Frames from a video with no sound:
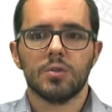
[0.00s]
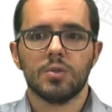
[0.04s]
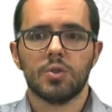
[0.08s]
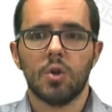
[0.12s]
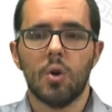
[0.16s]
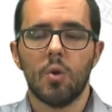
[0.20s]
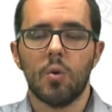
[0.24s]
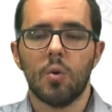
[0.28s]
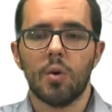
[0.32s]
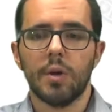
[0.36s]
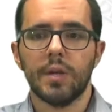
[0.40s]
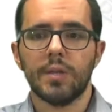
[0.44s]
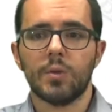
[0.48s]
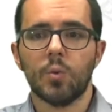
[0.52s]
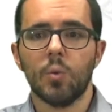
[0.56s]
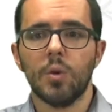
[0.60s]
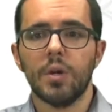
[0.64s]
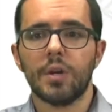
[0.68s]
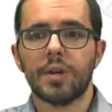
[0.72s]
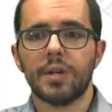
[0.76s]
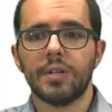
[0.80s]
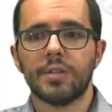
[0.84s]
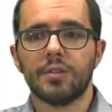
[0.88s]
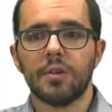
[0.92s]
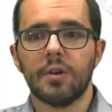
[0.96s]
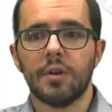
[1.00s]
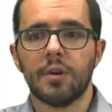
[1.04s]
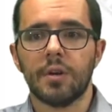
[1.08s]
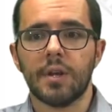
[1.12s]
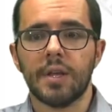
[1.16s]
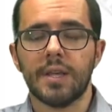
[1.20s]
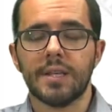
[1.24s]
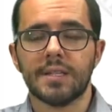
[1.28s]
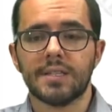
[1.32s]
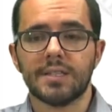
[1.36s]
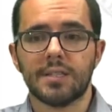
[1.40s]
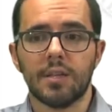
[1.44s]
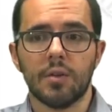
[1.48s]
So it will return,
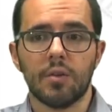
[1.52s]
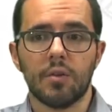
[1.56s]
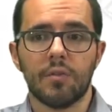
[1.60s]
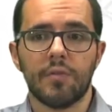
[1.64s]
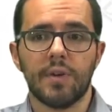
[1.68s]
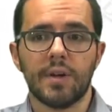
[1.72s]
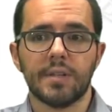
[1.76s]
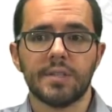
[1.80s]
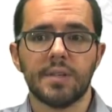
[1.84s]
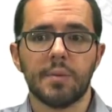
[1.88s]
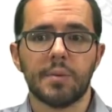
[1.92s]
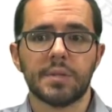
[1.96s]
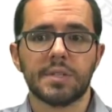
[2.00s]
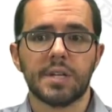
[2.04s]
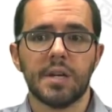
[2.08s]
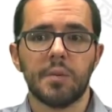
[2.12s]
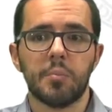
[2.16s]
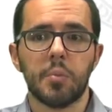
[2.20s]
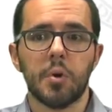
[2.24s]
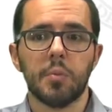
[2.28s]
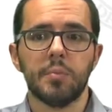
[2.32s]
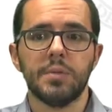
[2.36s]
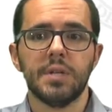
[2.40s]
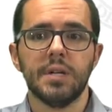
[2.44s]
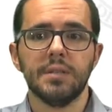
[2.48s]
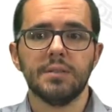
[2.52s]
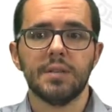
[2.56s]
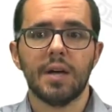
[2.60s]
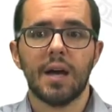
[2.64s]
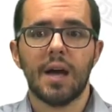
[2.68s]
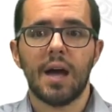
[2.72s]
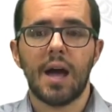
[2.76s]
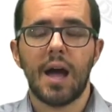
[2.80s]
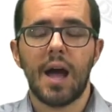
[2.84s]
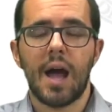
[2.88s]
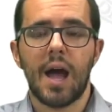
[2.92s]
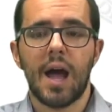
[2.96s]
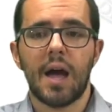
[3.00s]
instead of a JavaScript object,
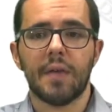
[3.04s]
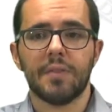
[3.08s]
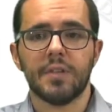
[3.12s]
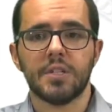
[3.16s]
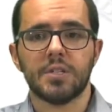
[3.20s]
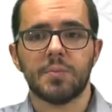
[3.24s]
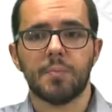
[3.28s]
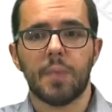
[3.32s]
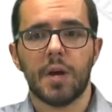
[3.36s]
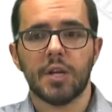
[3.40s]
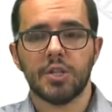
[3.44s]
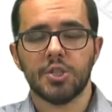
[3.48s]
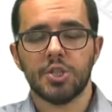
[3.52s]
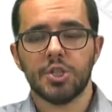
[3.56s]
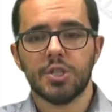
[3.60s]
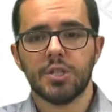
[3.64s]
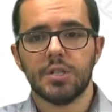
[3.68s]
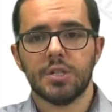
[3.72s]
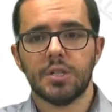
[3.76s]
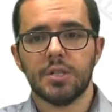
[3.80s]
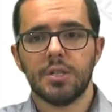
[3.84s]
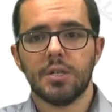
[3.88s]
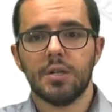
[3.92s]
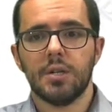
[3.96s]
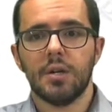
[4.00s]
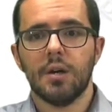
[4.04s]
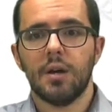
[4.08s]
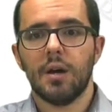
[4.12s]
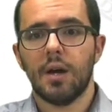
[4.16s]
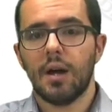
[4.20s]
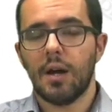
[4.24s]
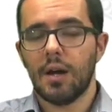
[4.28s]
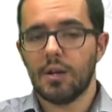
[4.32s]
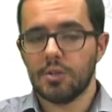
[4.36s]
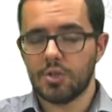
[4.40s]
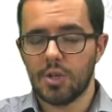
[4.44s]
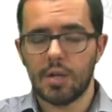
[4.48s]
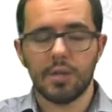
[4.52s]
a dispatch.
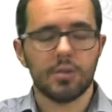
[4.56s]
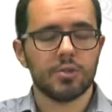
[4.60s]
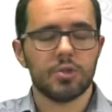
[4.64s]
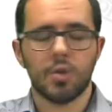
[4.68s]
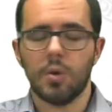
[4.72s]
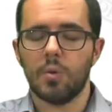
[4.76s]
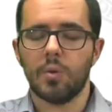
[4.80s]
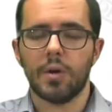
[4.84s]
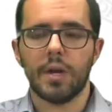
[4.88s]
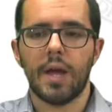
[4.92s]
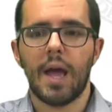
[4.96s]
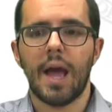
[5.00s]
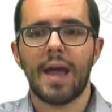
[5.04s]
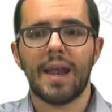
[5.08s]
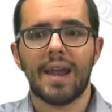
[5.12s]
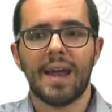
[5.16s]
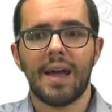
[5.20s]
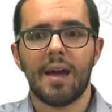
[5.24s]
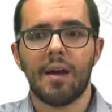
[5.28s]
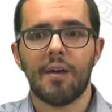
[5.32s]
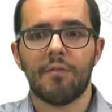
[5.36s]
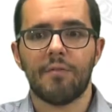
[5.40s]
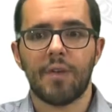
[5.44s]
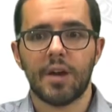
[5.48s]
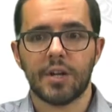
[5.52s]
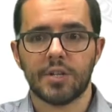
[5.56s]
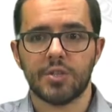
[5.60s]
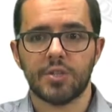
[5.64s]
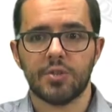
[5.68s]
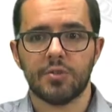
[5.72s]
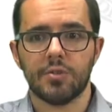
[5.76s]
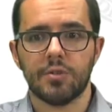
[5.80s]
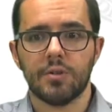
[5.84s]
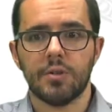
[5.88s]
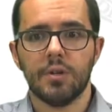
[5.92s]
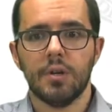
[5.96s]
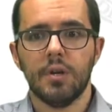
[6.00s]
a function.